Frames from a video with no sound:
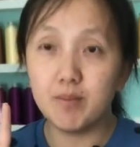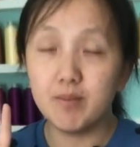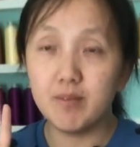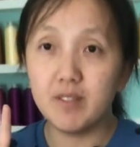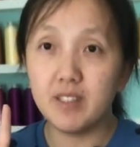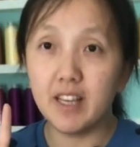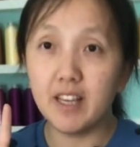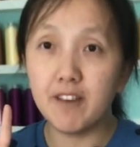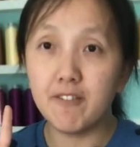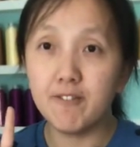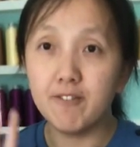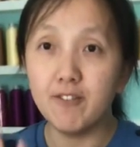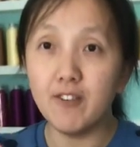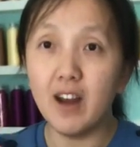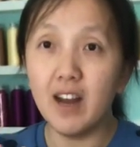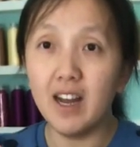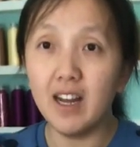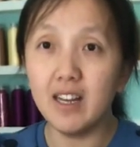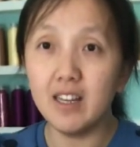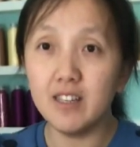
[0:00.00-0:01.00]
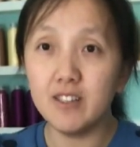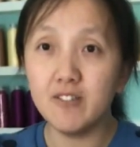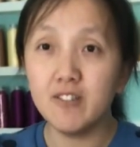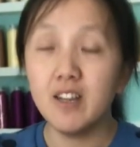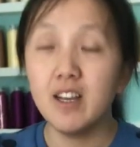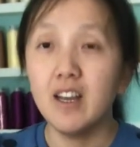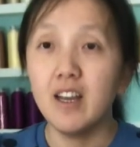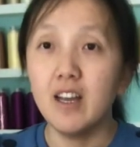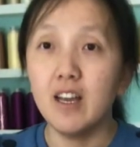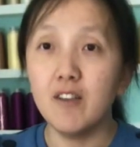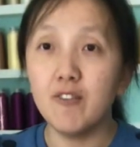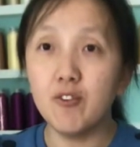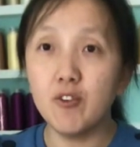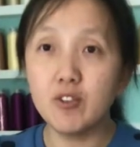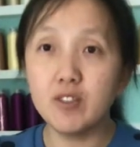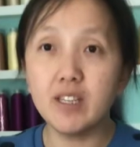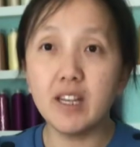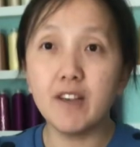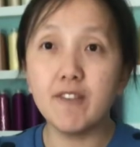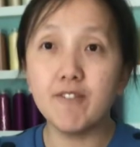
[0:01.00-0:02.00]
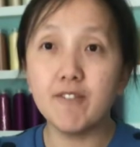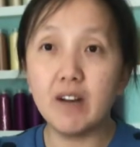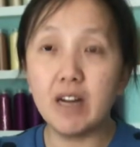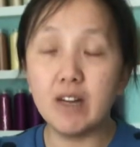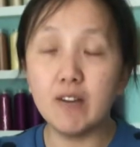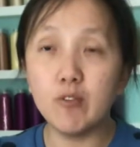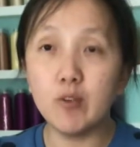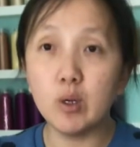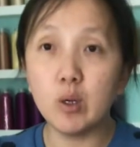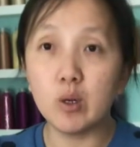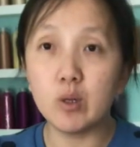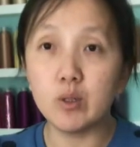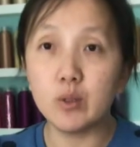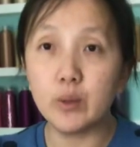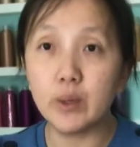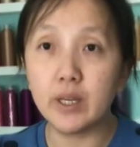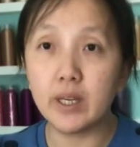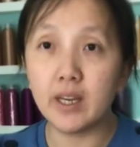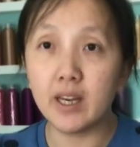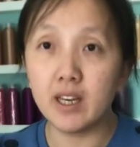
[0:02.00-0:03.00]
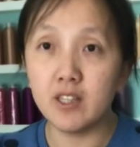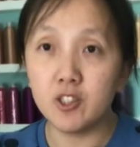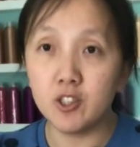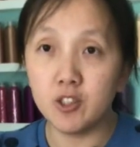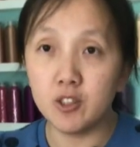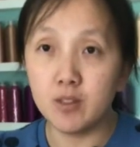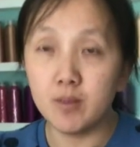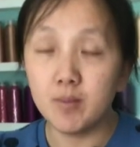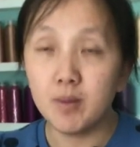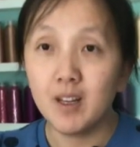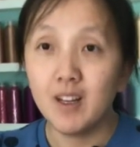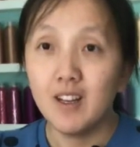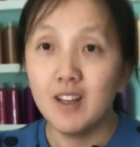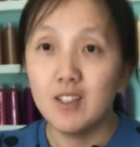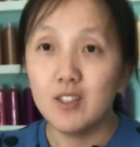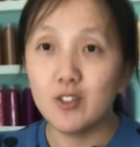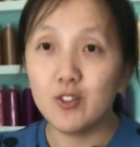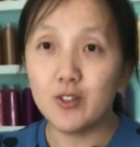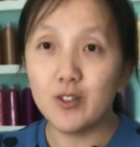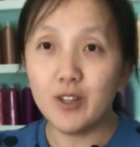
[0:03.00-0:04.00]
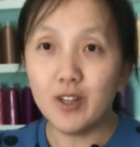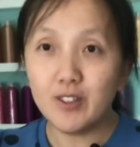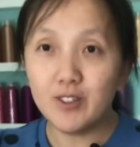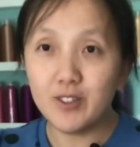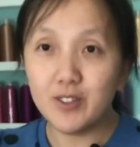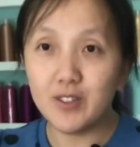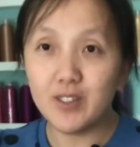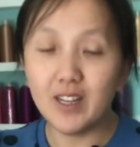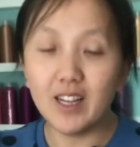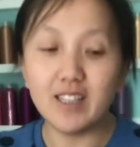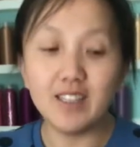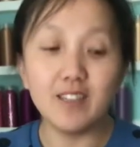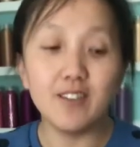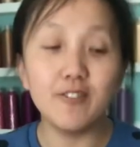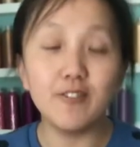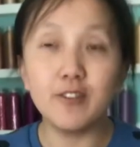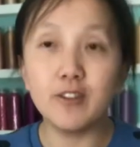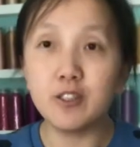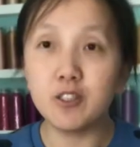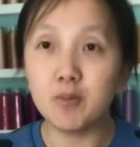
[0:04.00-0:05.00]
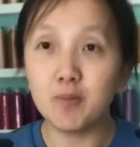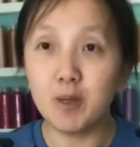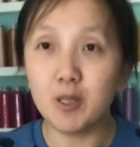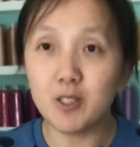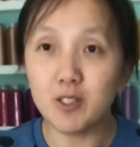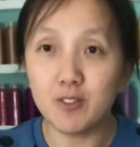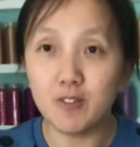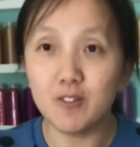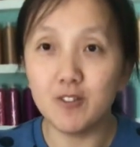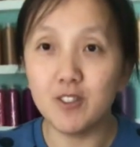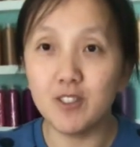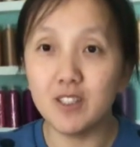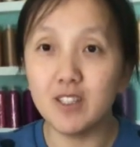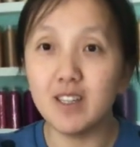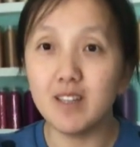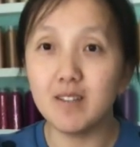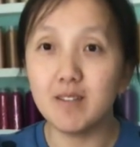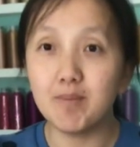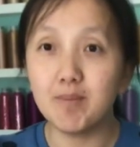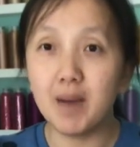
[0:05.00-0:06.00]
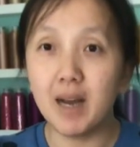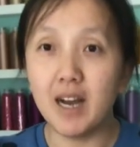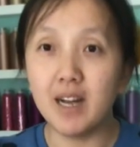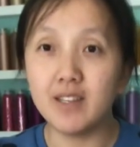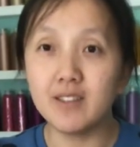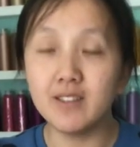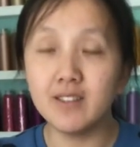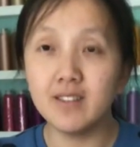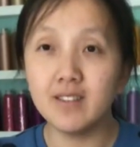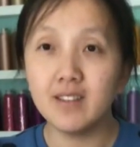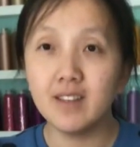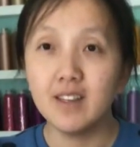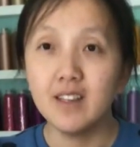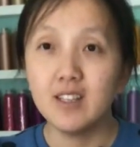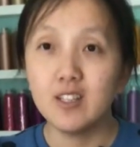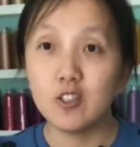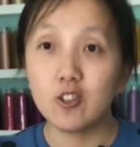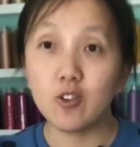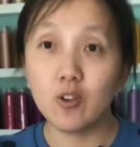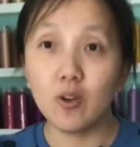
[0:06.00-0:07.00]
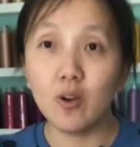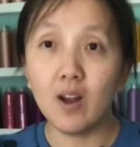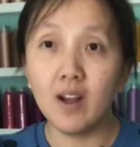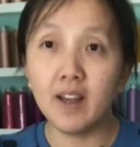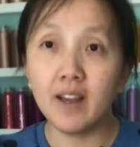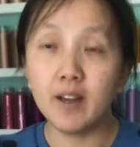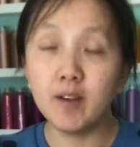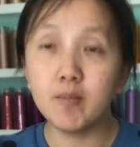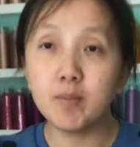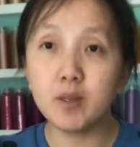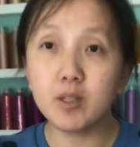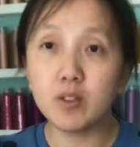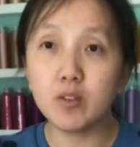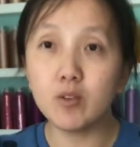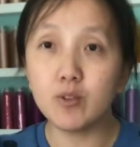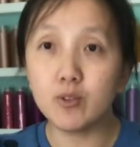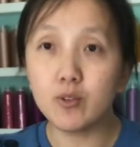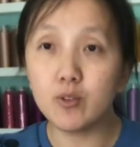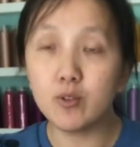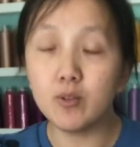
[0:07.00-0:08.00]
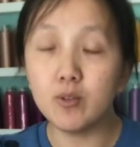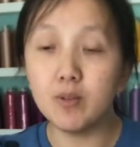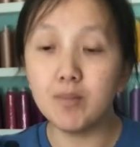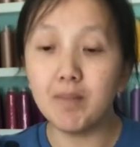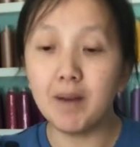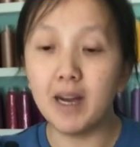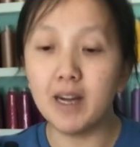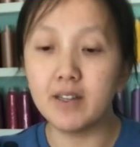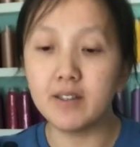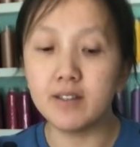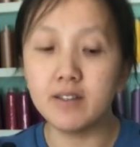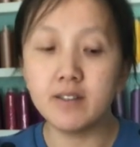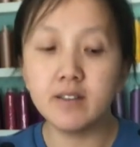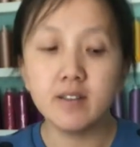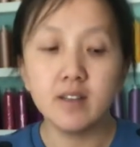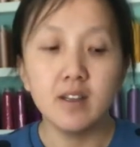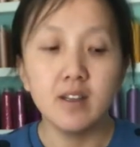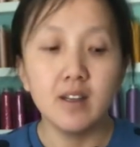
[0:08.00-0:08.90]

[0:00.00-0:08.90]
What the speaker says: day 5, and for day 5 we are doing catch up. So yesterday I didn't finish much of the pattern, so I am gonna go through the pattern.